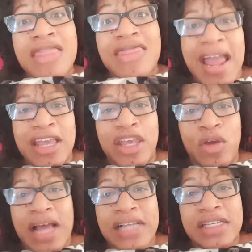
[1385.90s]
Thank you.
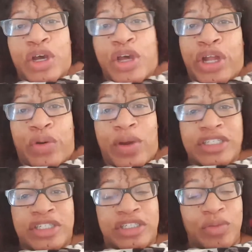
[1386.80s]
That's a good
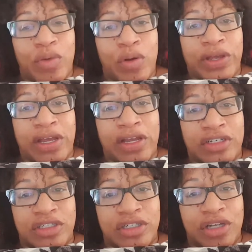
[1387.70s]
question,
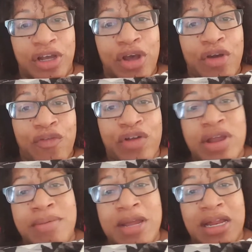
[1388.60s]
Rogish.
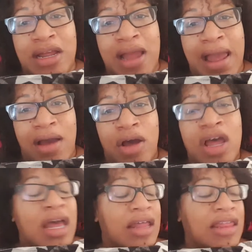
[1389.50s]
Free meaning how?
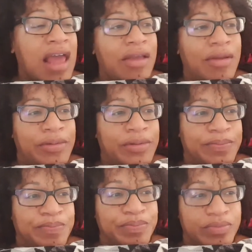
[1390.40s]
That,
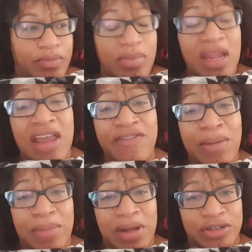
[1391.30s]
if
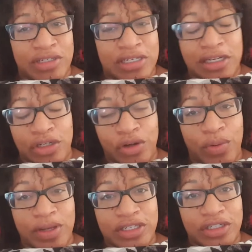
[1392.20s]
I'm understanding your
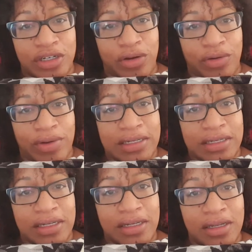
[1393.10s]
question
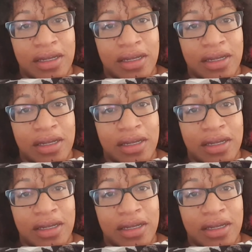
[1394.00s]
correctly,